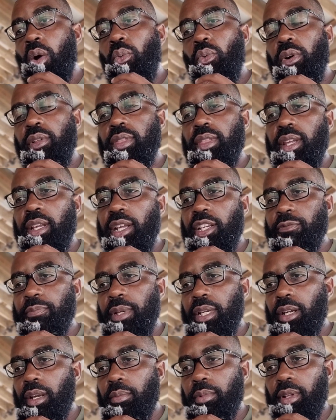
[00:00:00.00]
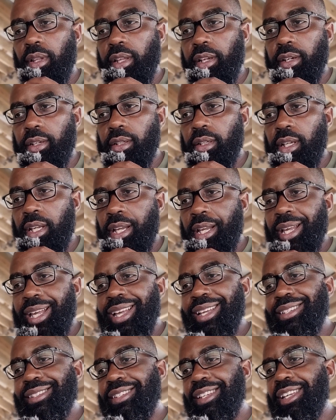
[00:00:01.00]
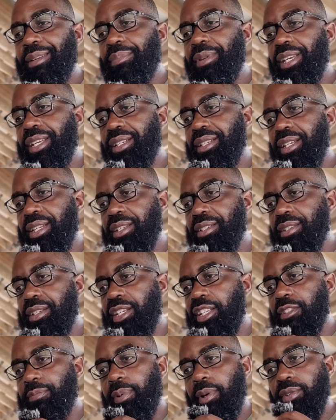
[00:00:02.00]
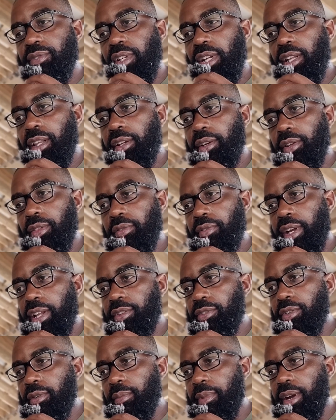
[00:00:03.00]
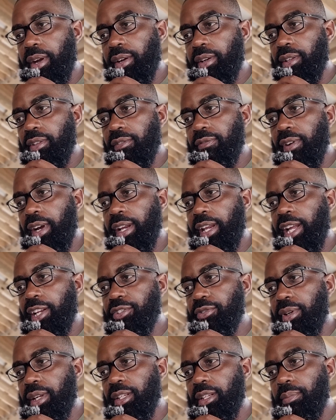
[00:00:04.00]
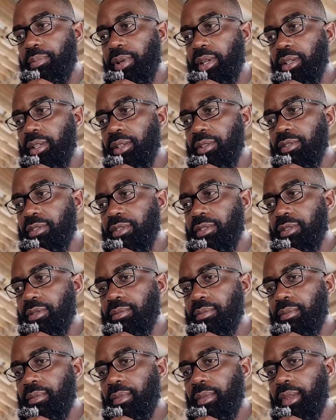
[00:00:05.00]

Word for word: one thing has become clear CBDCs pose a clear threat to Americans' financial independence